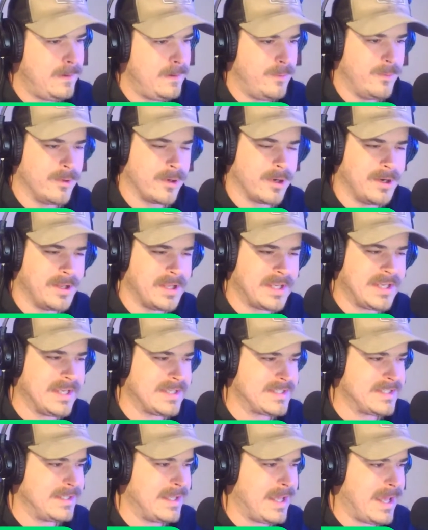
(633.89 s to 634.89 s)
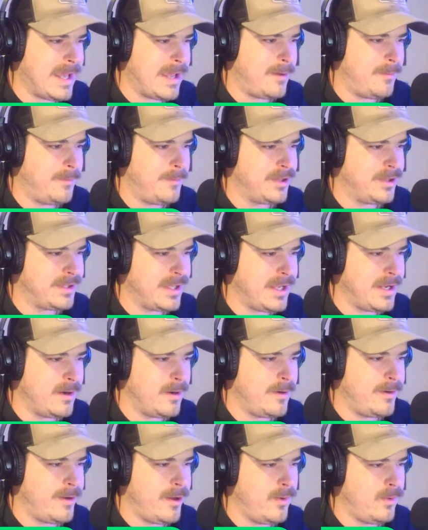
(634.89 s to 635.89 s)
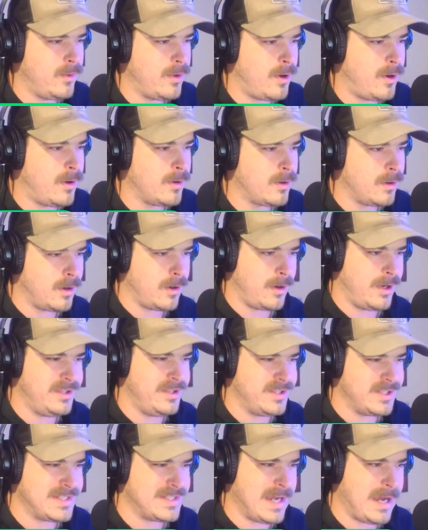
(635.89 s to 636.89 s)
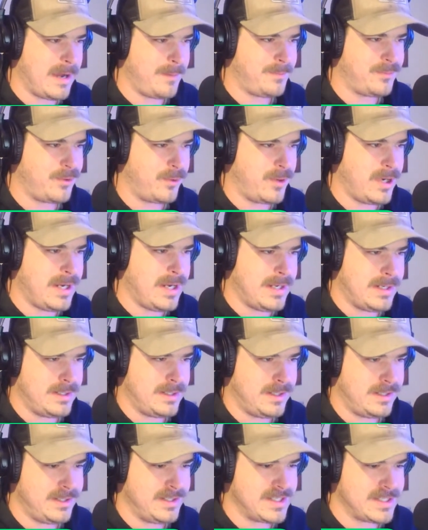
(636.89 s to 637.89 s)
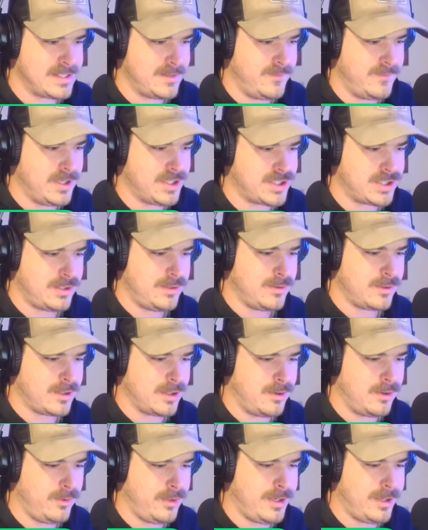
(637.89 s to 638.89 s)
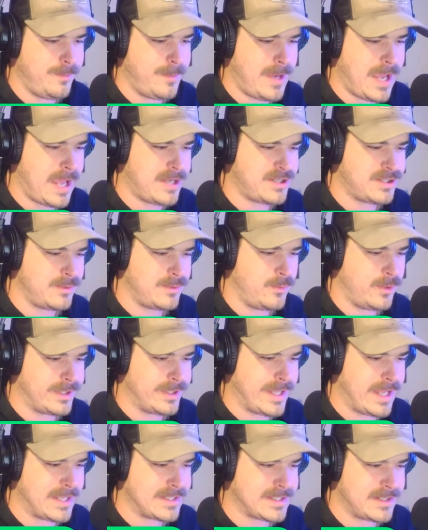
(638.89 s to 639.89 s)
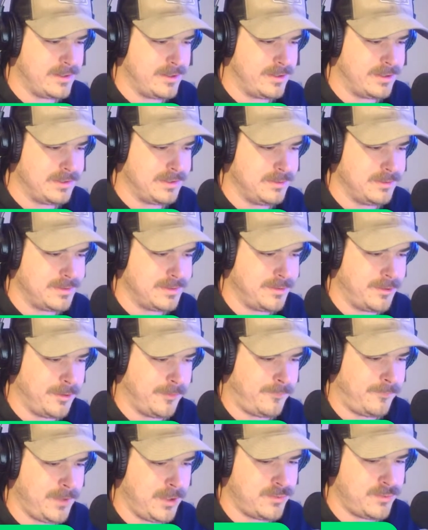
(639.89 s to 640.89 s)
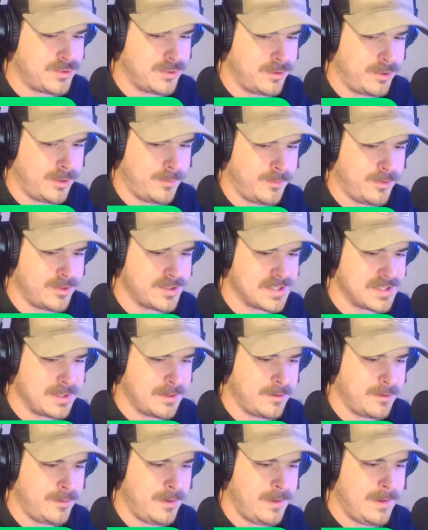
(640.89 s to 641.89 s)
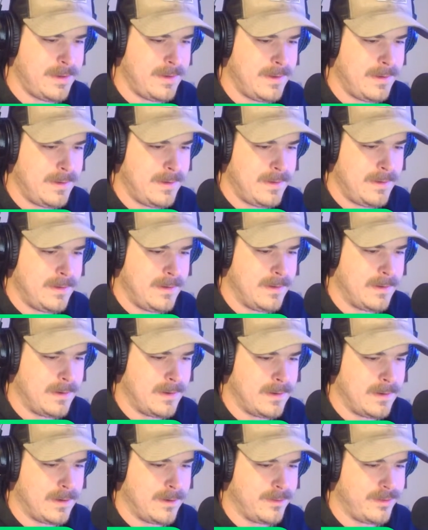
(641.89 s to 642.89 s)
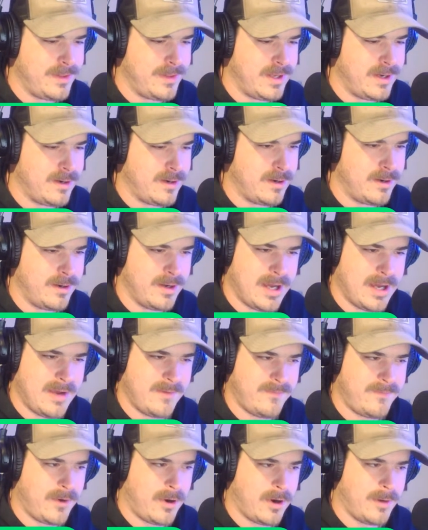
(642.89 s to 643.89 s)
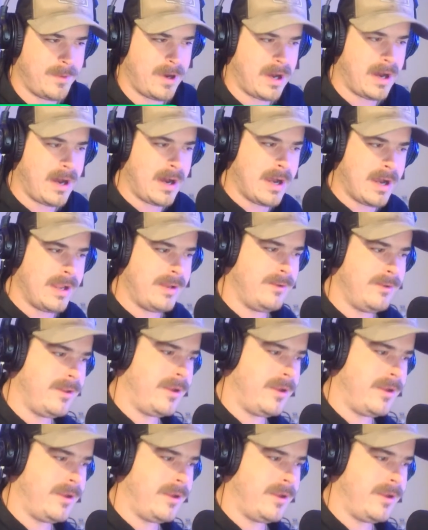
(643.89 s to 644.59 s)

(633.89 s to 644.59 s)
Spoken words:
We're going to get to that, but they are no longer in the top 3 in this division. You can only imagine what that's going to do to their future numbers, though. They're not far behind.